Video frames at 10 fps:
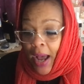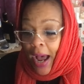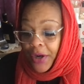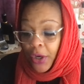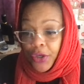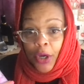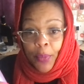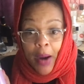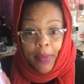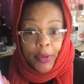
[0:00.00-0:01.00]
I know you can
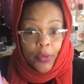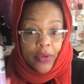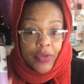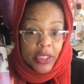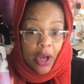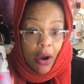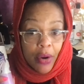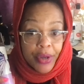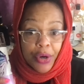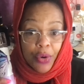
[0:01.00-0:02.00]
probably wear this
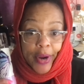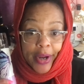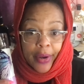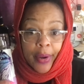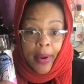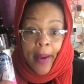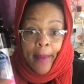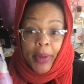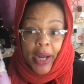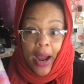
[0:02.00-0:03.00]
all year round,
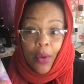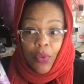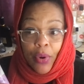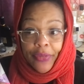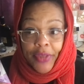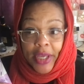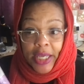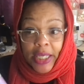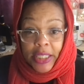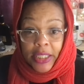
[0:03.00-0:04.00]
but I wore
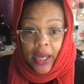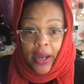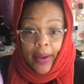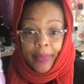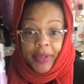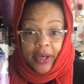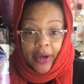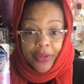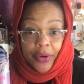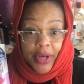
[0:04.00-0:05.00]
this um, the
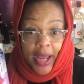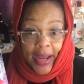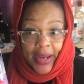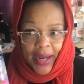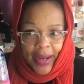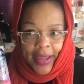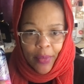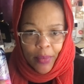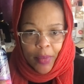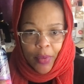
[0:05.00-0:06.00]
other night, and I can't
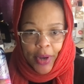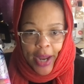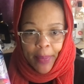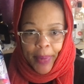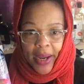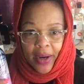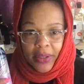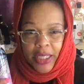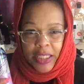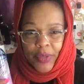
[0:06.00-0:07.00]
remember what I
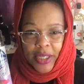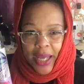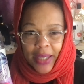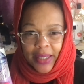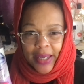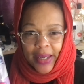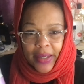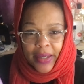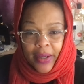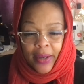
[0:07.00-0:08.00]
paired this with. I
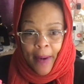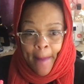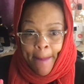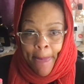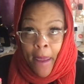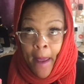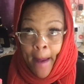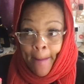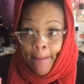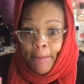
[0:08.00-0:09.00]
think
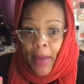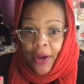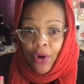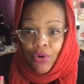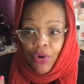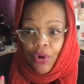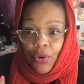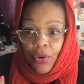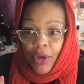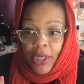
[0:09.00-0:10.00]
Michael
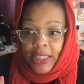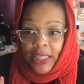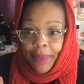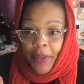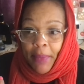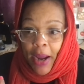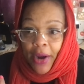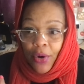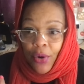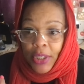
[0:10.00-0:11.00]
Kors, something
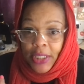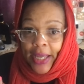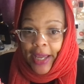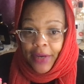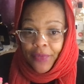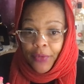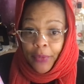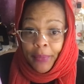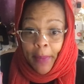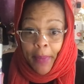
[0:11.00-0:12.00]
Michael Kors. I can't even
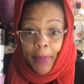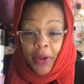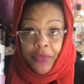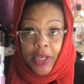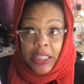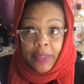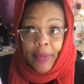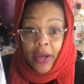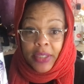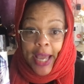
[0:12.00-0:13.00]
remember, but this
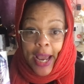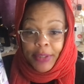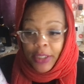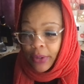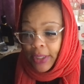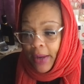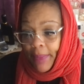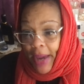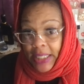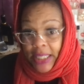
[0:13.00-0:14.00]
smells absolutely
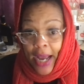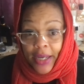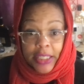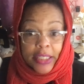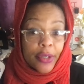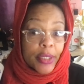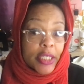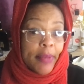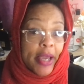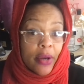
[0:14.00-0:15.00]
amazing. I could still
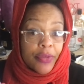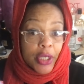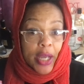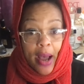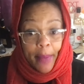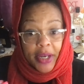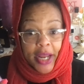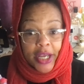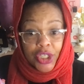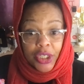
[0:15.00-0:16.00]
smell the
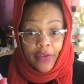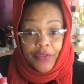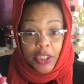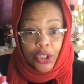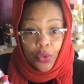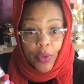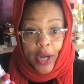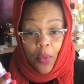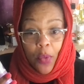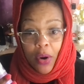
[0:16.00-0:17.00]
combination of the two when
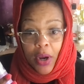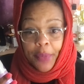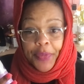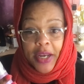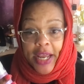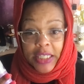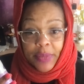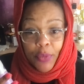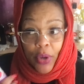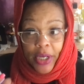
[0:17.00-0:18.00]
I woke up the next
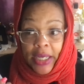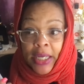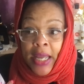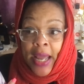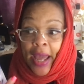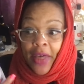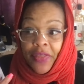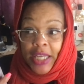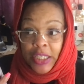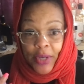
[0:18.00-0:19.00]
morning. And
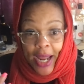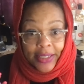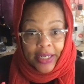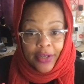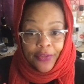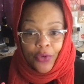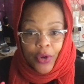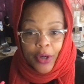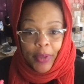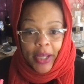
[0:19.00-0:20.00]
that's what I did it
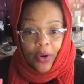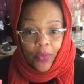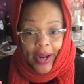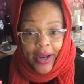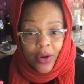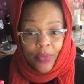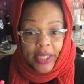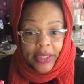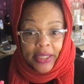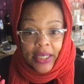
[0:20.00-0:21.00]
for, to play around
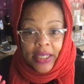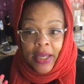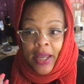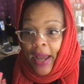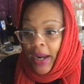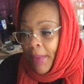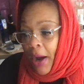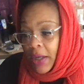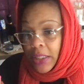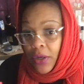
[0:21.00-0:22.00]
with it. And I'm
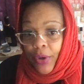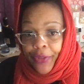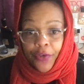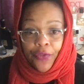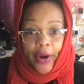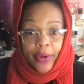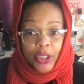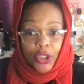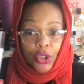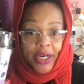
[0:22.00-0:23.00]
also going through
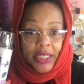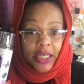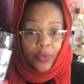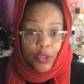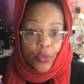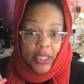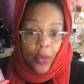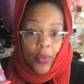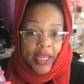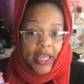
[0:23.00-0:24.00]
fragrances trying to see which ones I
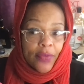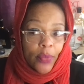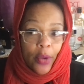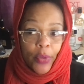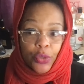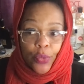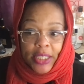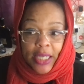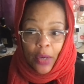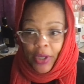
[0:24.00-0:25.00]
want to give away, which
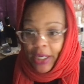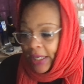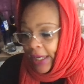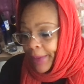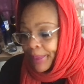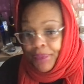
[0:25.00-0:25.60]
ones I want to keep.